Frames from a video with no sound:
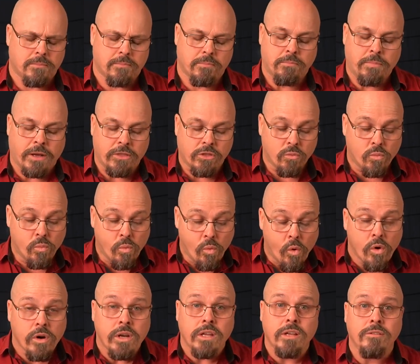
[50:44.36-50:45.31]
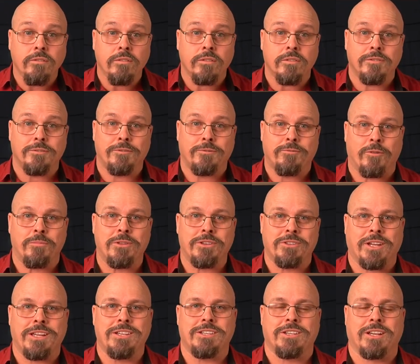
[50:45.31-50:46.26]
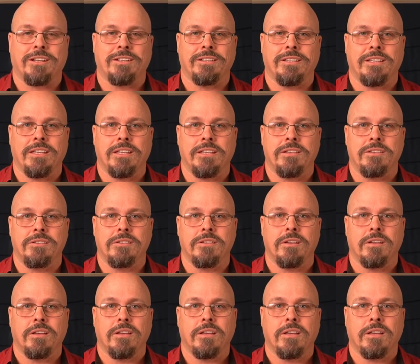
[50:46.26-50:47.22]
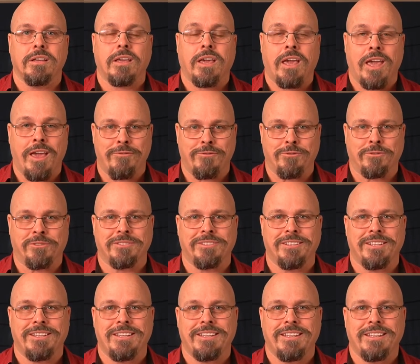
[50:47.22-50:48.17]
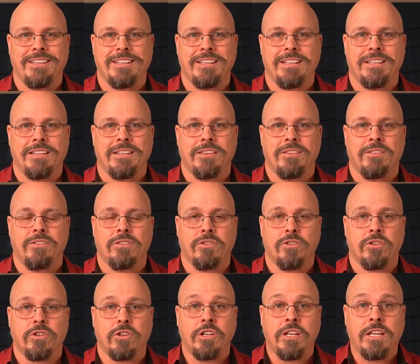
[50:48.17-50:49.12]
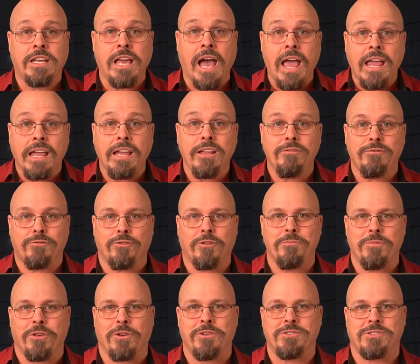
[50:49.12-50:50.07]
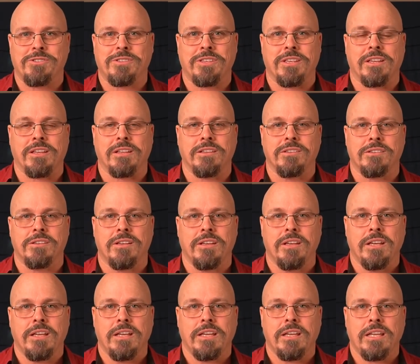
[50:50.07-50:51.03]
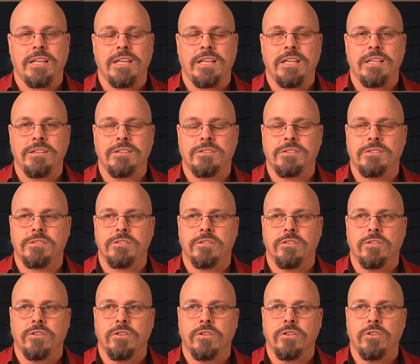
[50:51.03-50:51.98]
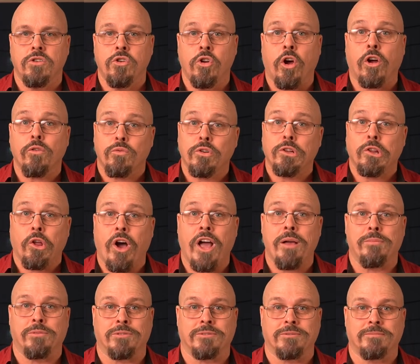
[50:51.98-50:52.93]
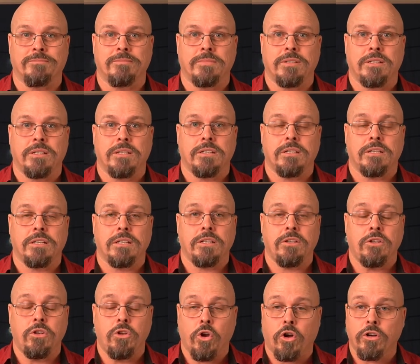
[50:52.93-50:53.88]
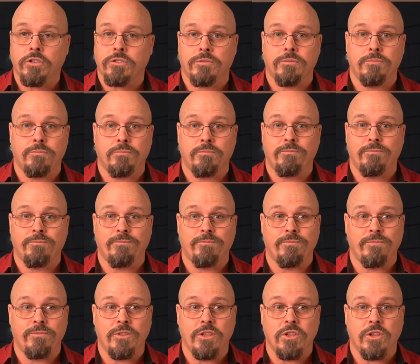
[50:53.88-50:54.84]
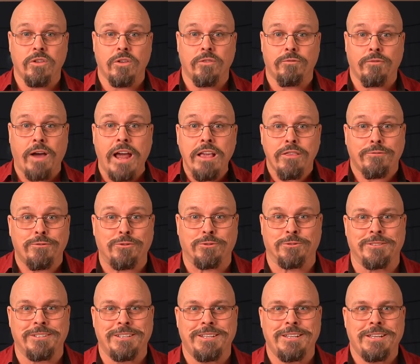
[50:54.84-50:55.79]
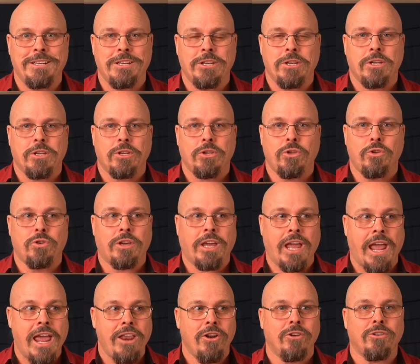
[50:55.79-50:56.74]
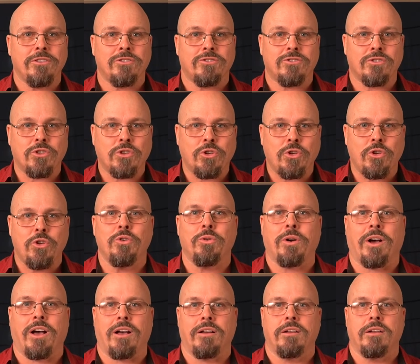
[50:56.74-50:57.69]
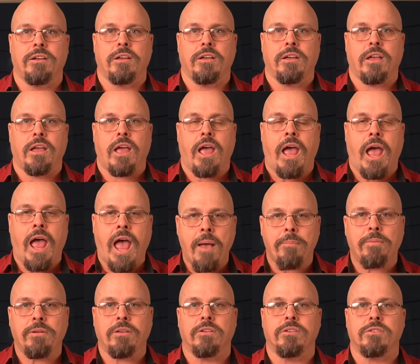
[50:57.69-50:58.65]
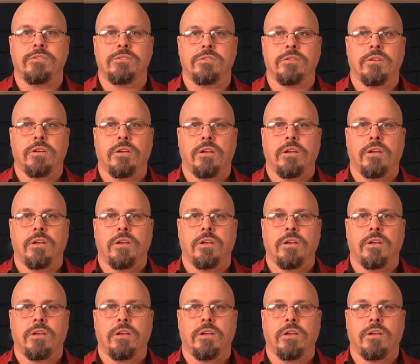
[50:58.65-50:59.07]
But the warning from the teacher is careful. The gain from those things is not reliable, not faithful. You cannot secure happiness